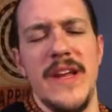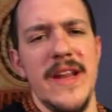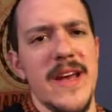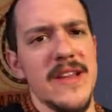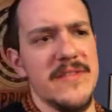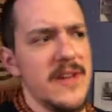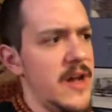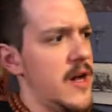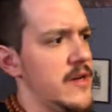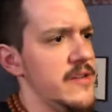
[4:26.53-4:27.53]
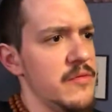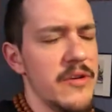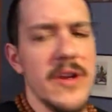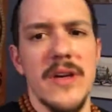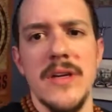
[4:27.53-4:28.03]
Kenaz Filan is
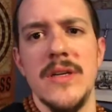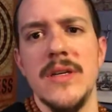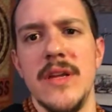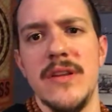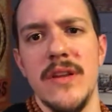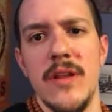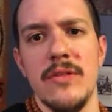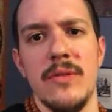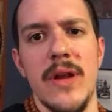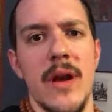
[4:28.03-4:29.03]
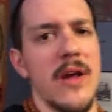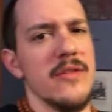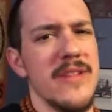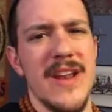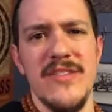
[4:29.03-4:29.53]
one of is another great
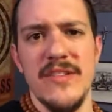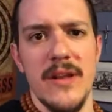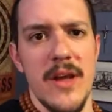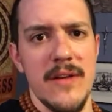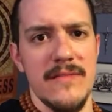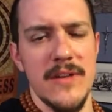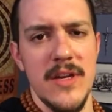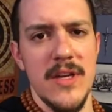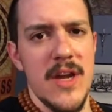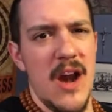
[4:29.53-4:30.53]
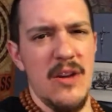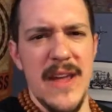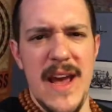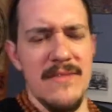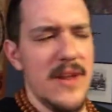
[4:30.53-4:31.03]
author that I just love. I
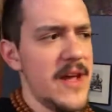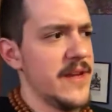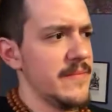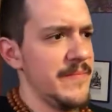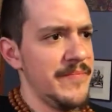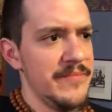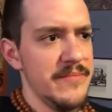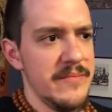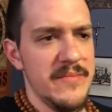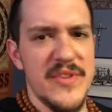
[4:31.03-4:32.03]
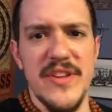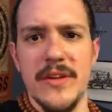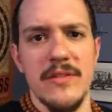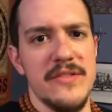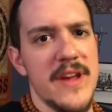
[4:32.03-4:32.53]
only have like
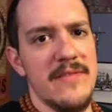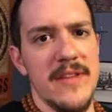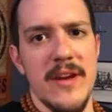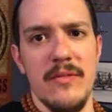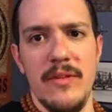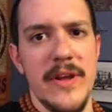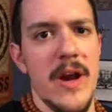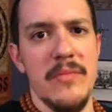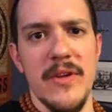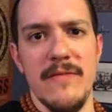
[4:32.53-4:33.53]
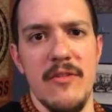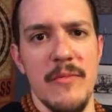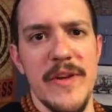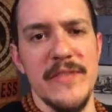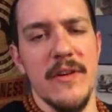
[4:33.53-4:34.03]
six or seven that are really up there for
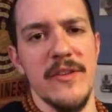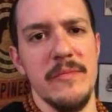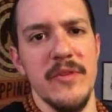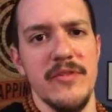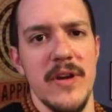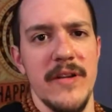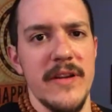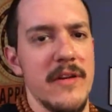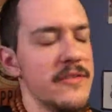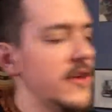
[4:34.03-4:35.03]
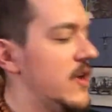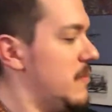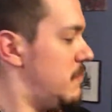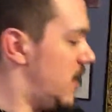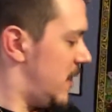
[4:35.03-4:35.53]
me as far as spirituality goes,
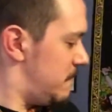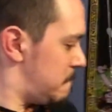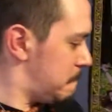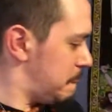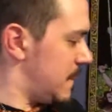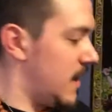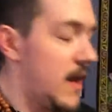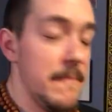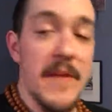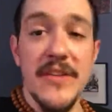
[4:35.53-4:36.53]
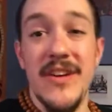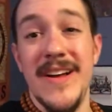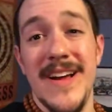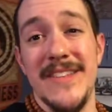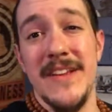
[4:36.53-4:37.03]
but um, that's all
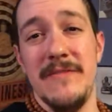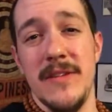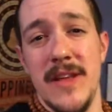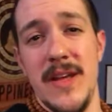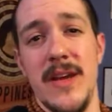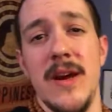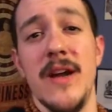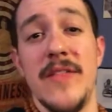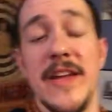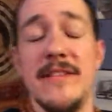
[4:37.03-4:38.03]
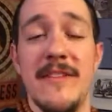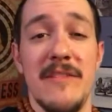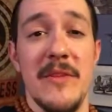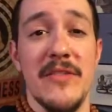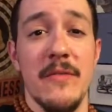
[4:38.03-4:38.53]
I got to say for today. Uh, thank you
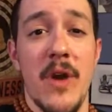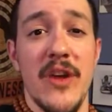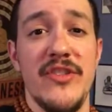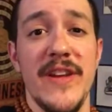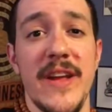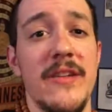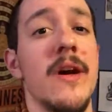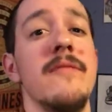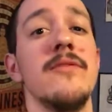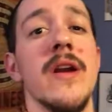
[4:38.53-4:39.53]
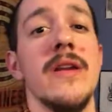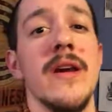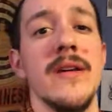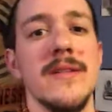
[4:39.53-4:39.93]
very much for watching, and y'all have a great day.